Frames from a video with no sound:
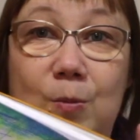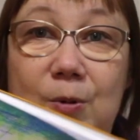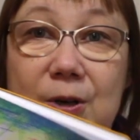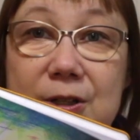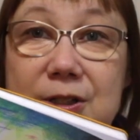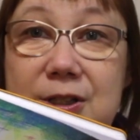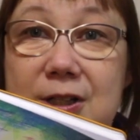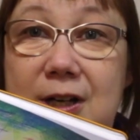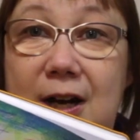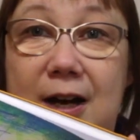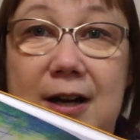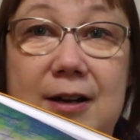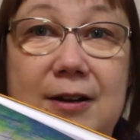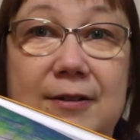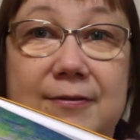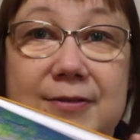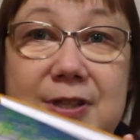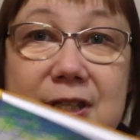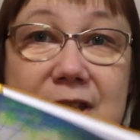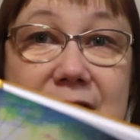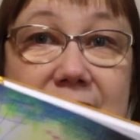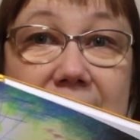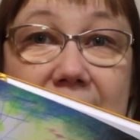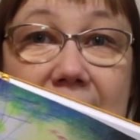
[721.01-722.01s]
what kind of
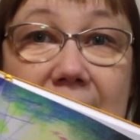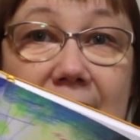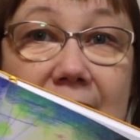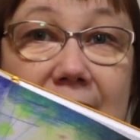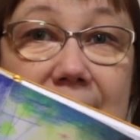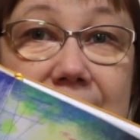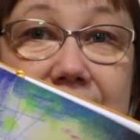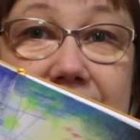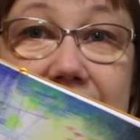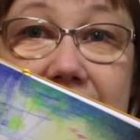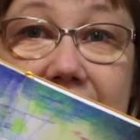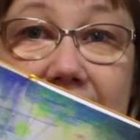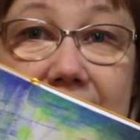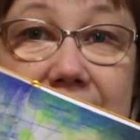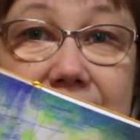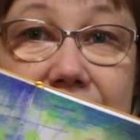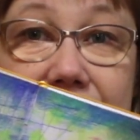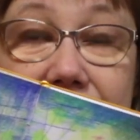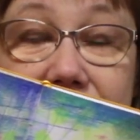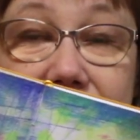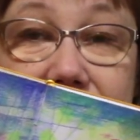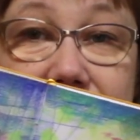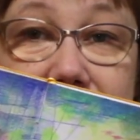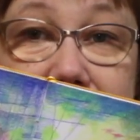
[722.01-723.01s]
style could I
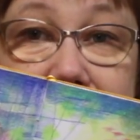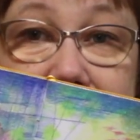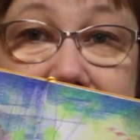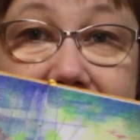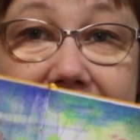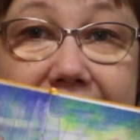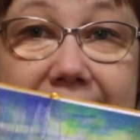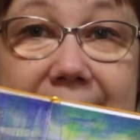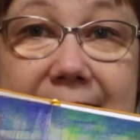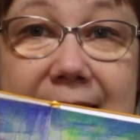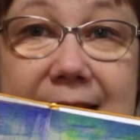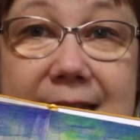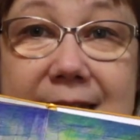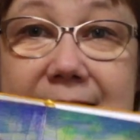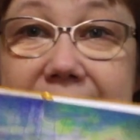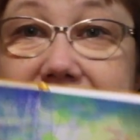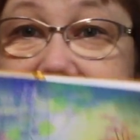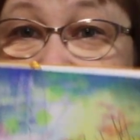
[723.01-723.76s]
use to make it.